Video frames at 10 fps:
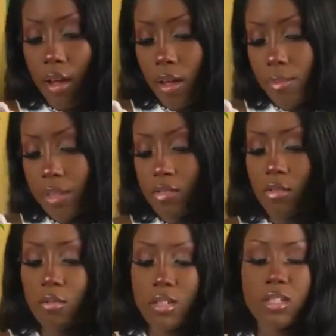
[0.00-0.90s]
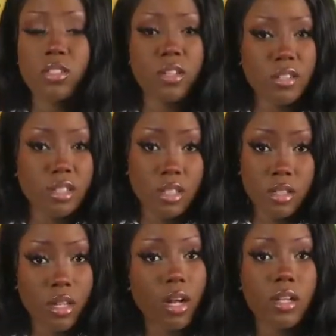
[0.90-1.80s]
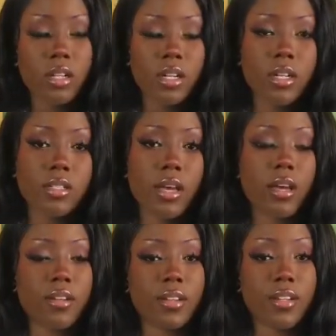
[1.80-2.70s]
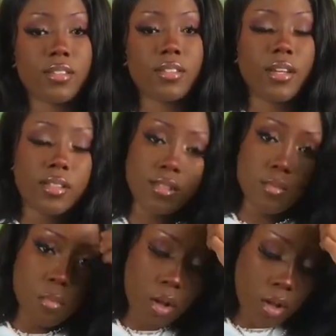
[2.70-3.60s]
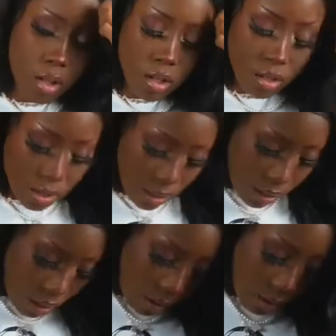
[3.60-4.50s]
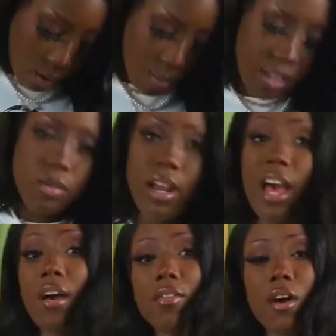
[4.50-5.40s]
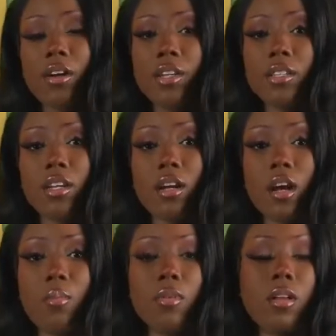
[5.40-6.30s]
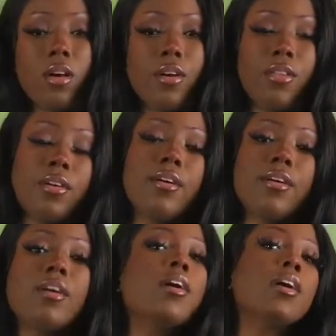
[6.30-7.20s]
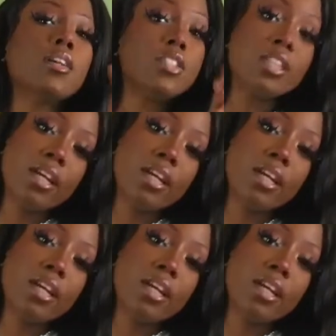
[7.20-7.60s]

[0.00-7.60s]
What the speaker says: This one was $13. I got it in a size small. This one I have already seen a couple other Shein